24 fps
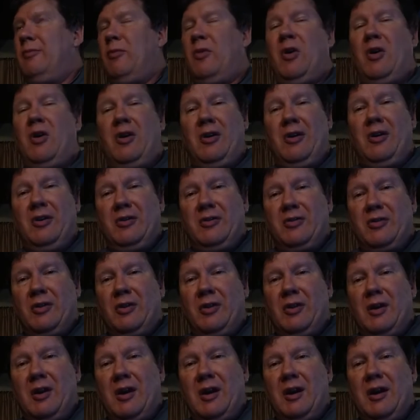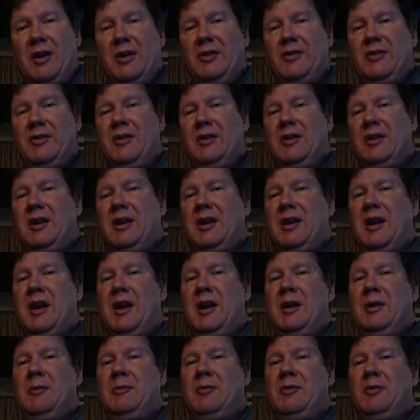marginalizing the
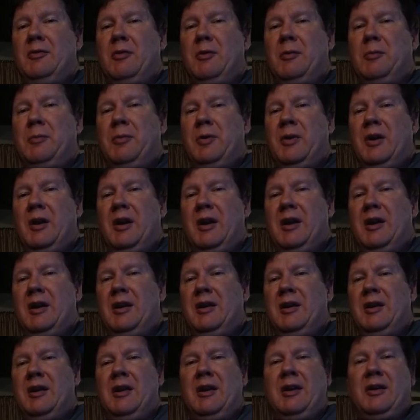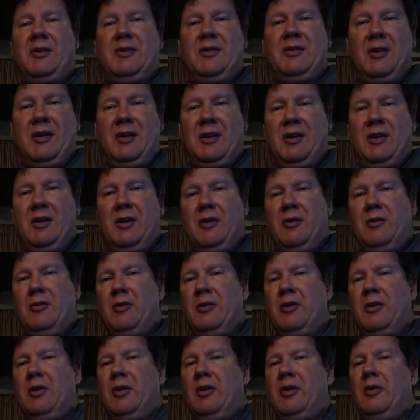games we're playing. The next thing you know,
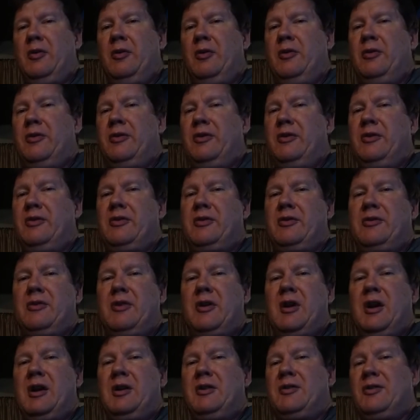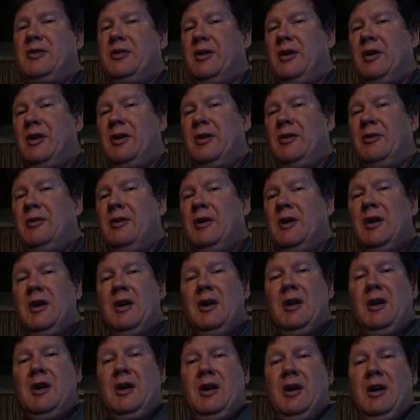we're on a losing stretch. So,
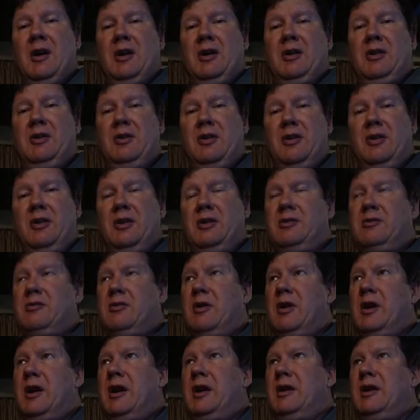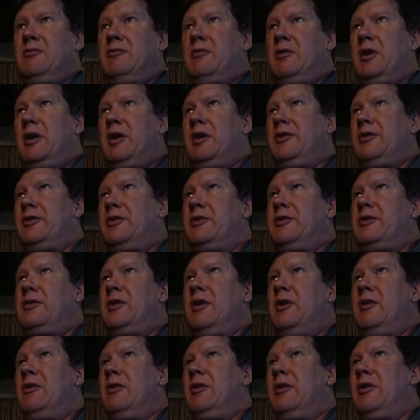good, great. What else is
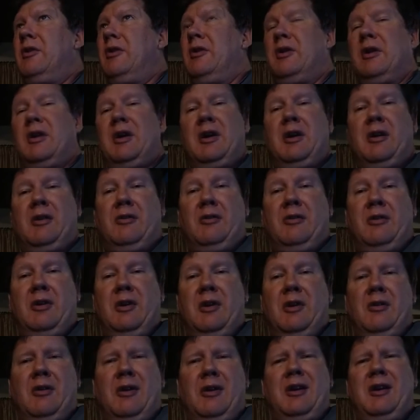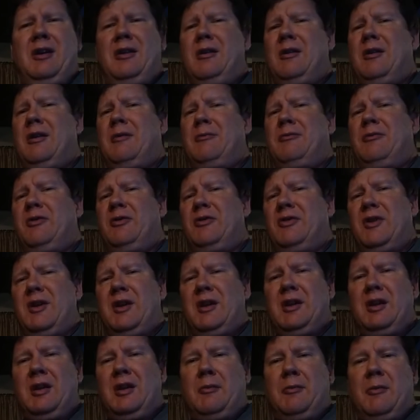going on? I don't know. I, you know, I'm just
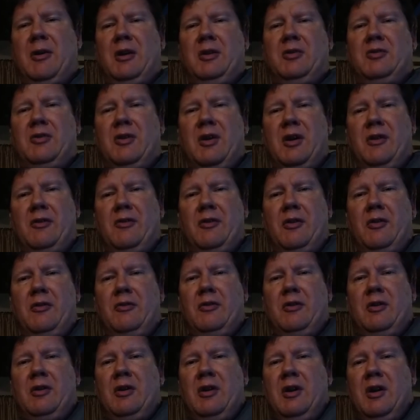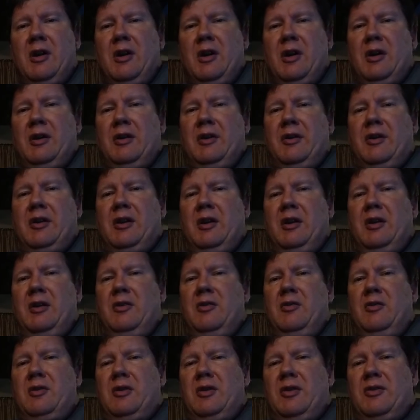thinking I might drive over to get a
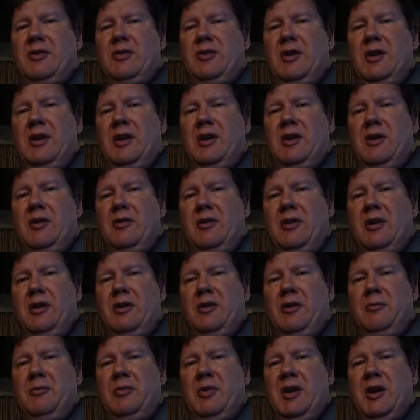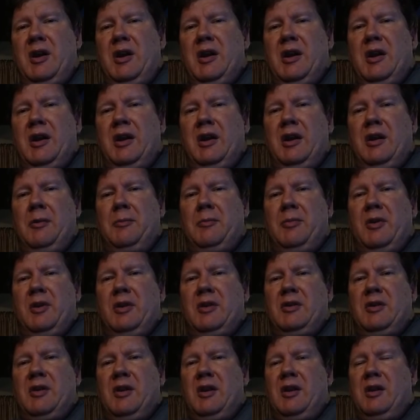new casino here in PA up
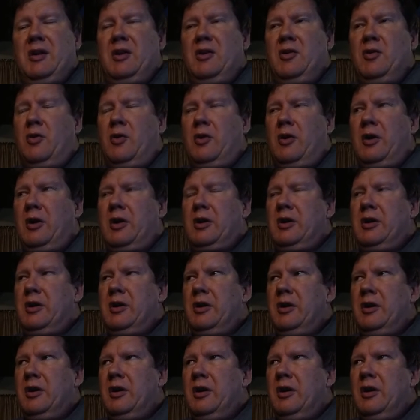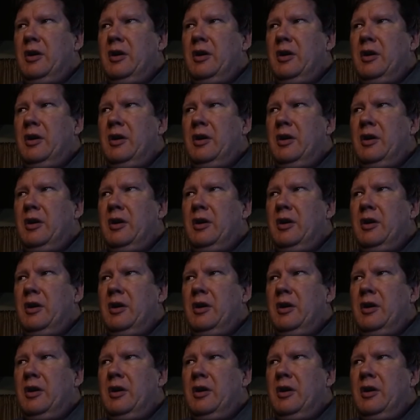at uh, York.